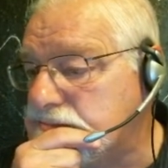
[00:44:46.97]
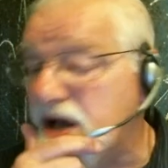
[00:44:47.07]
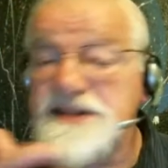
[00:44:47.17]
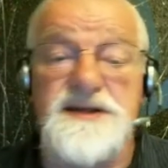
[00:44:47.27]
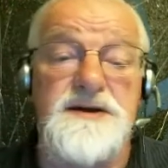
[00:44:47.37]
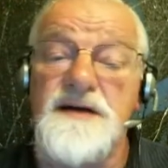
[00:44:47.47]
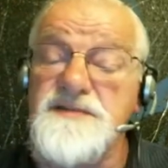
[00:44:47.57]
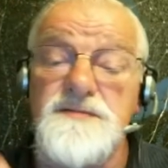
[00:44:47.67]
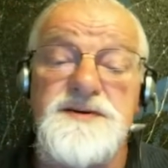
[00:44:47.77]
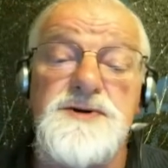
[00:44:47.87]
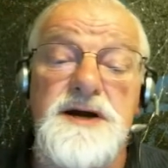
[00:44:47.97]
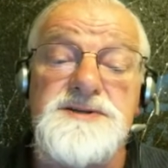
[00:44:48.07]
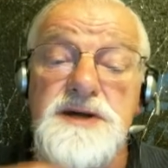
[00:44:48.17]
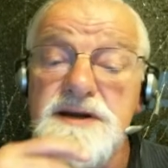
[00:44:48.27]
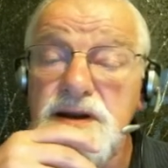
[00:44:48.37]
I think I've given
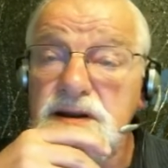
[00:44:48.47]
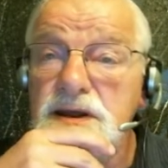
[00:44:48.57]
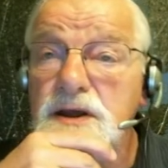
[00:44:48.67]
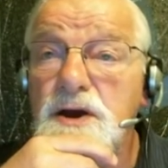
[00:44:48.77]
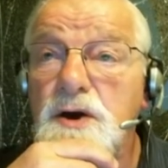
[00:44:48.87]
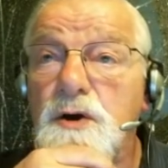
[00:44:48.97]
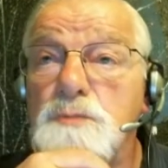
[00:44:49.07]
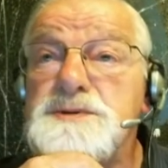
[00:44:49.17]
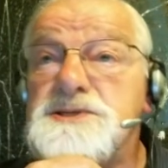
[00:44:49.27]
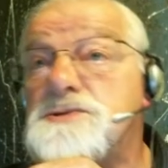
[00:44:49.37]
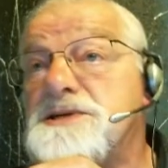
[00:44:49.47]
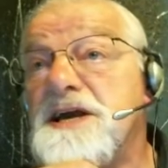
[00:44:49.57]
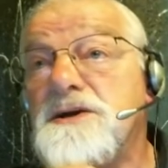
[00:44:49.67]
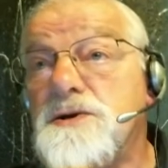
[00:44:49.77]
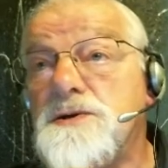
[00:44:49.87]
talks on open source
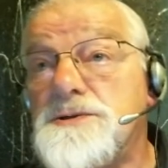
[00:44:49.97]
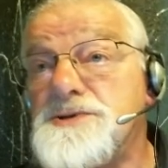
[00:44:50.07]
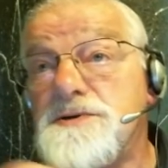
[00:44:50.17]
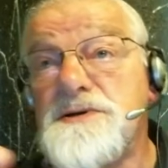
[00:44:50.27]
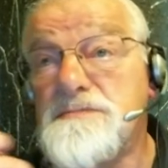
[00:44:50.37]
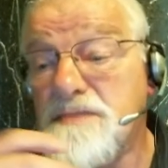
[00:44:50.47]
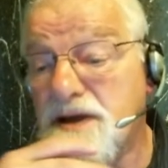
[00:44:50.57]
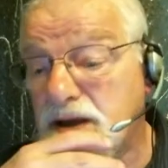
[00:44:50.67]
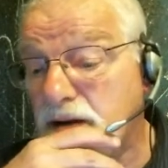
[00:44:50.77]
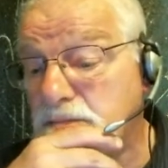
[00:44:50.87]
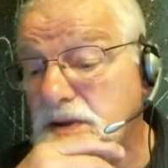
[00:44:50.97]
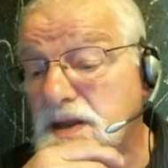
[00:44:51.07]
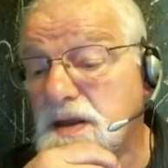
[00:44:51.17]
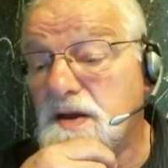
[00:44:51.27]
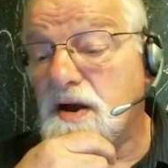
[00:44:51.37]
agriculture, um,
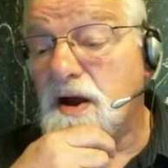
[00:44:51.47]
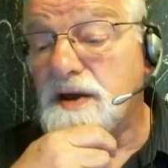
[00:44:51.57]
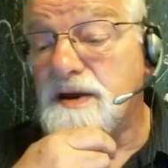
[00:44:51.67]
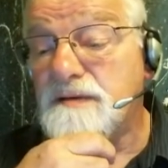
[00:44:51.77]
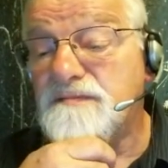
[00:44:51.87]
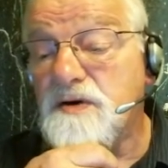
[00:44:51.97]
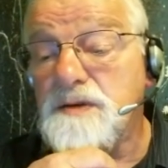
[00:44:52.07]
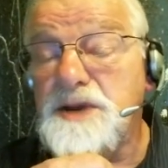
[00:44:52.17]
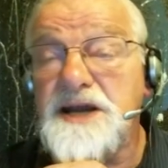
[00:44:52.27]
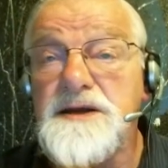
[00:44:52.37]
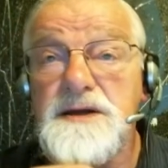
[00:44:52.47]
on uh, farming.